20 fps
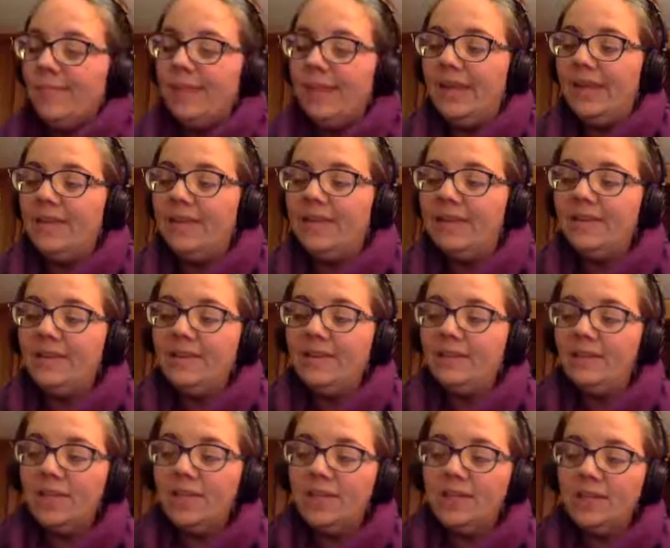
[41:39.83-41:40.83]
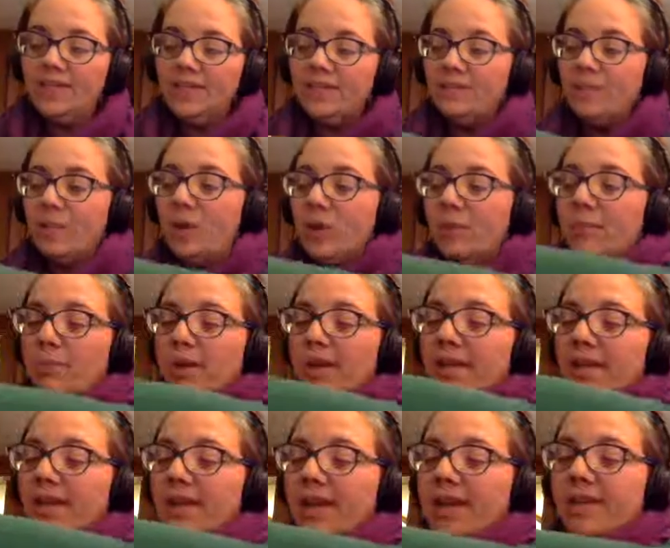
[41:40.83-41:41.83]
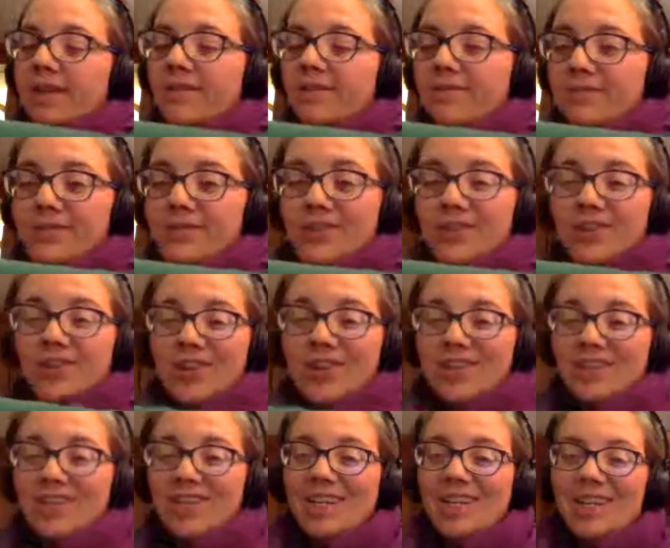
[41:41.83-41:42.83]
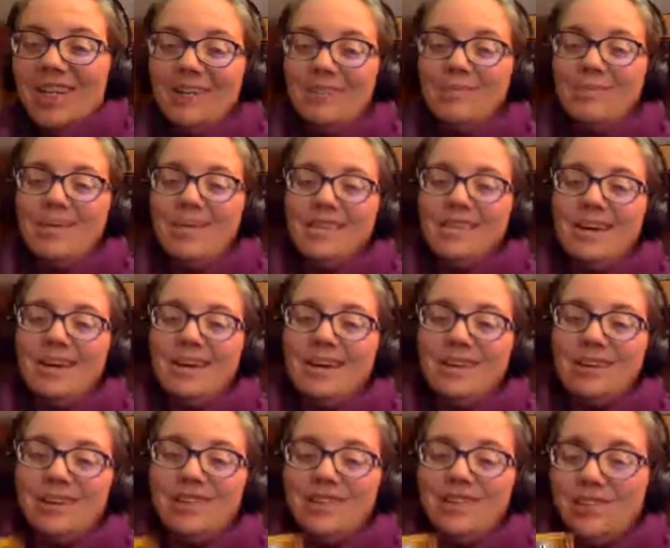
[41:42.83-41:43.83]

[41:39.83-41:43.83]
And I'll invite the small bell again for stretching and massage.